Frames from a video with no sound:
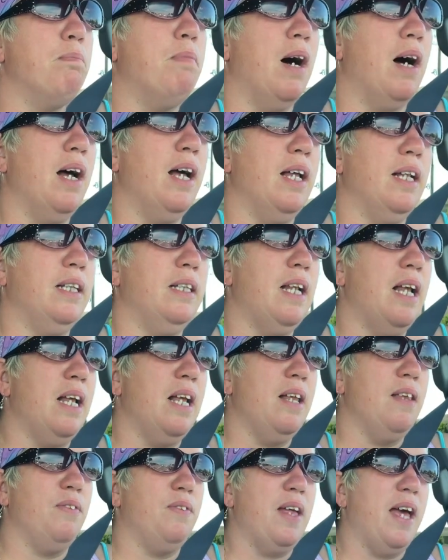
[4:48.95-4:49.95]
But
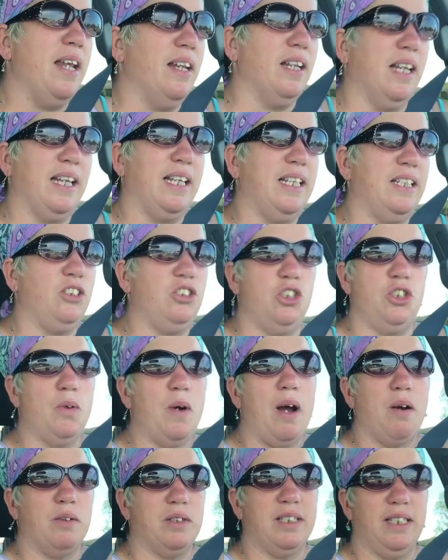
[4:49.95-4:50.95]
then like
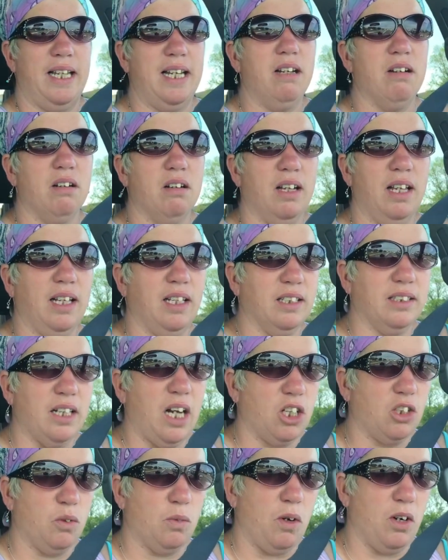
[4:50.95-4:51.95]
2 hours later, like, a
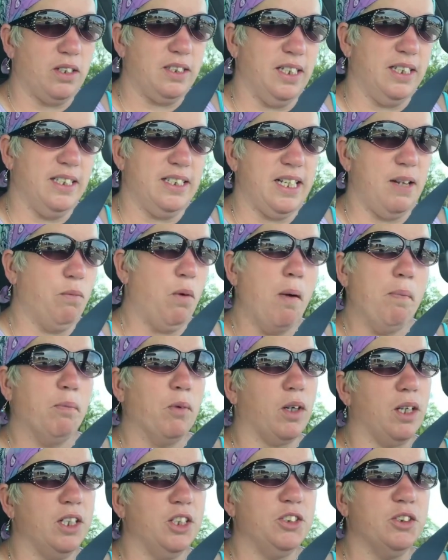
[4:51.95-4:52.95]
doctor walked in and said, well,
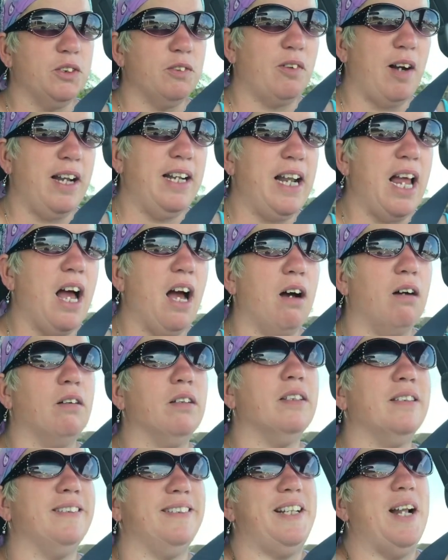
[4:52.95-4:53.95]
we're gonna do it right
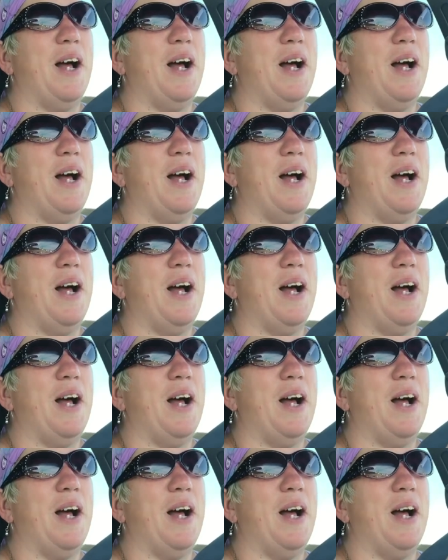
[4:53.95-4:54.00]
now.